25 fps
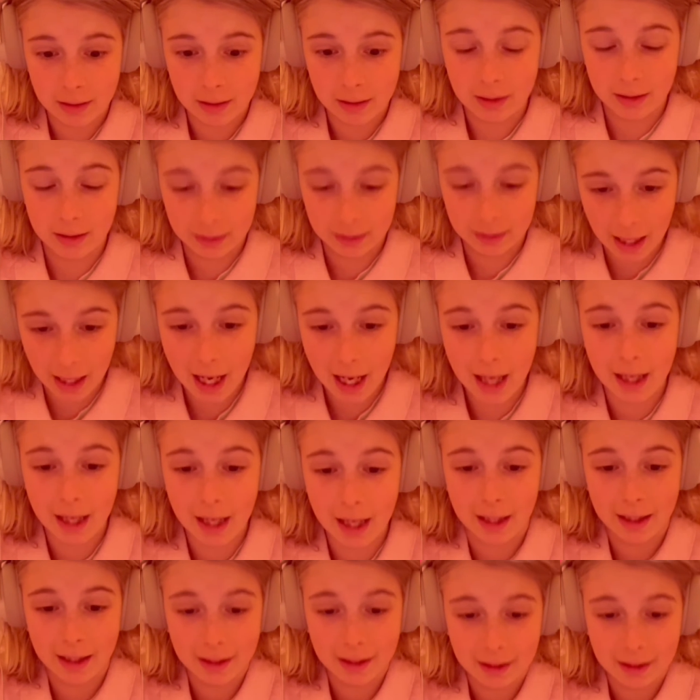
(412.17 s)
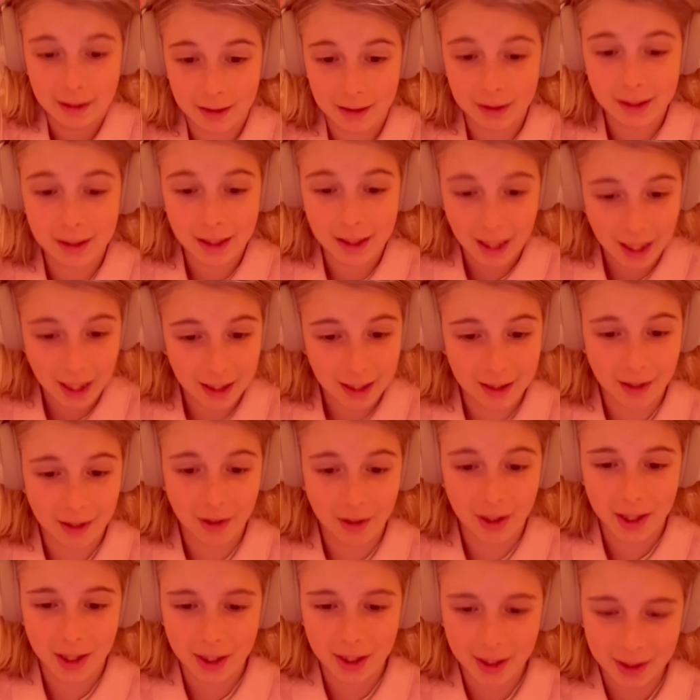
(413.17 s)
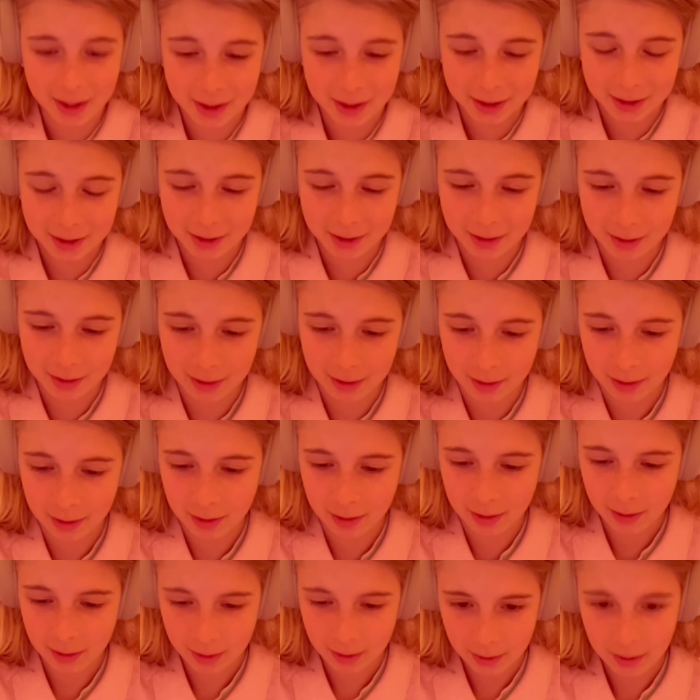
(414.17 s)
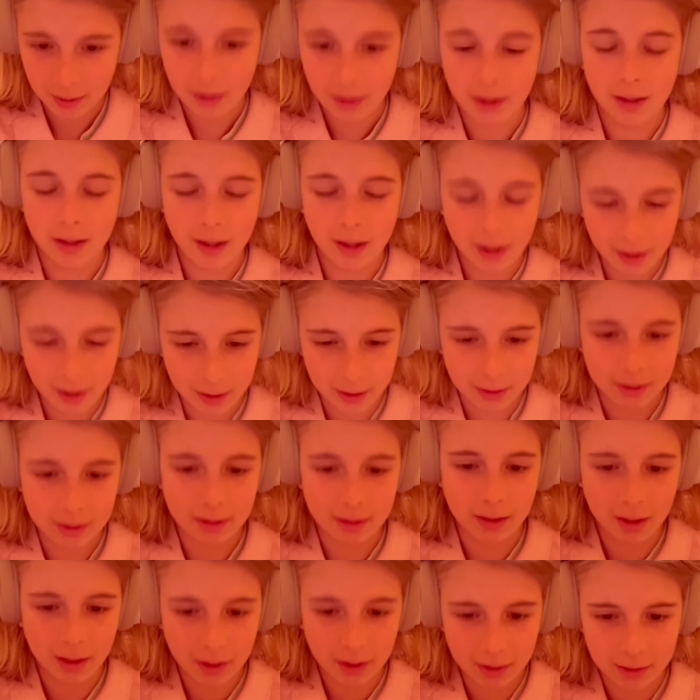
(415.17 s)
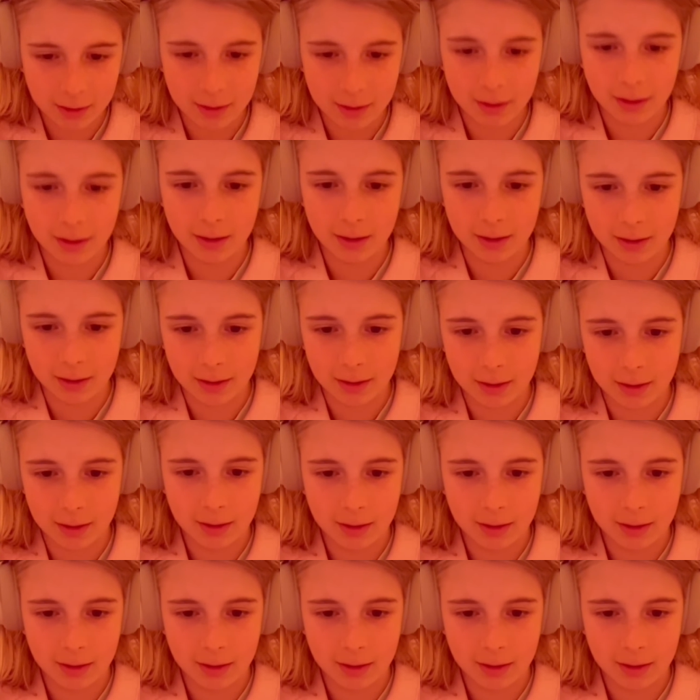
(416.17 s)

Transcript: You got it. Okay, there it is. Nice, nice, nice.